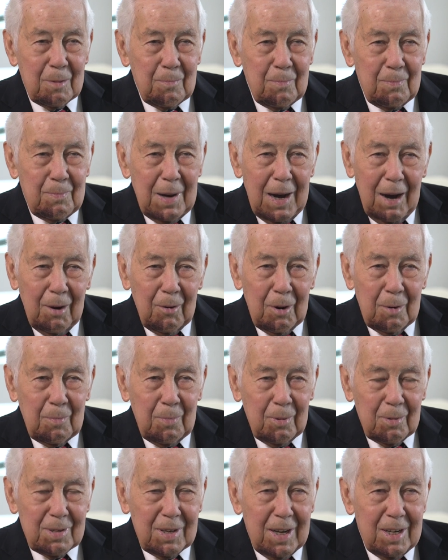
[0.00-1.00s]
the power
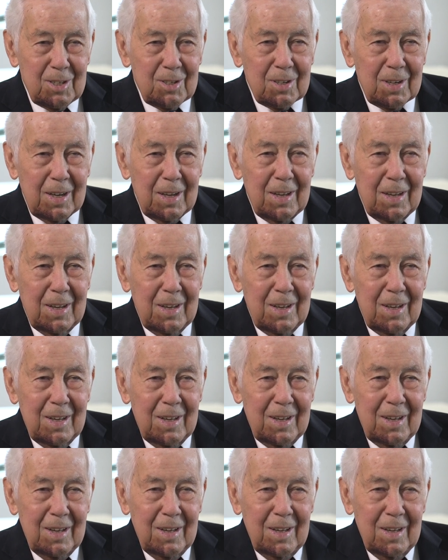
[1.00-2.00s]
potentially
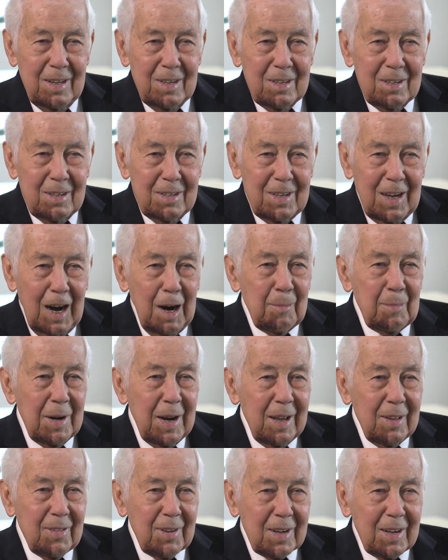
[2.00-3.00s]
to
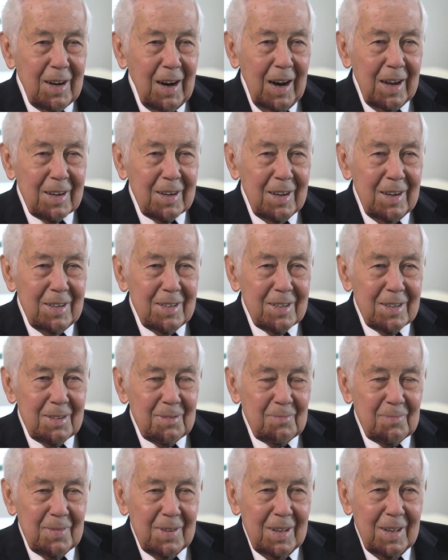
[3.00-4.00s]
dominate the continent,
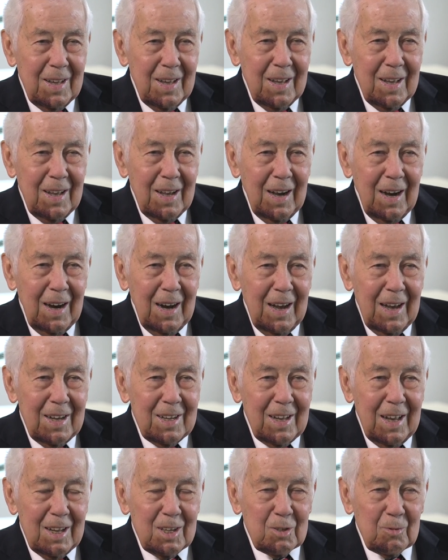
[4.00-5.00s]

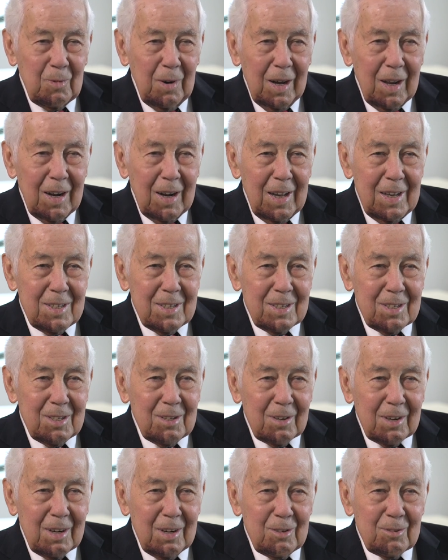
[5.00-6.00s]
as well as
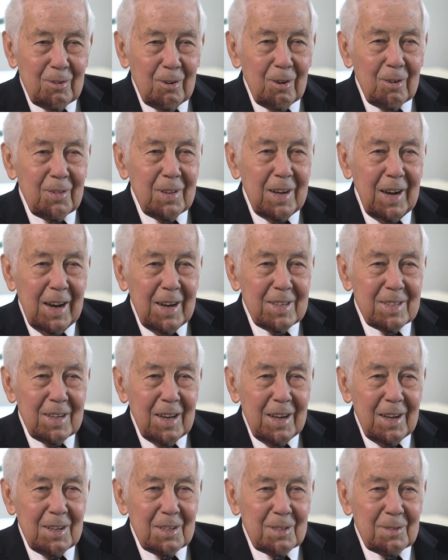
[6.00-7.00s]
to control the United
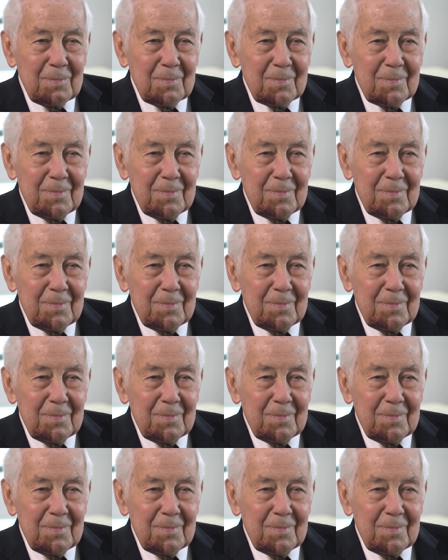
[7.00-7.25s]
States.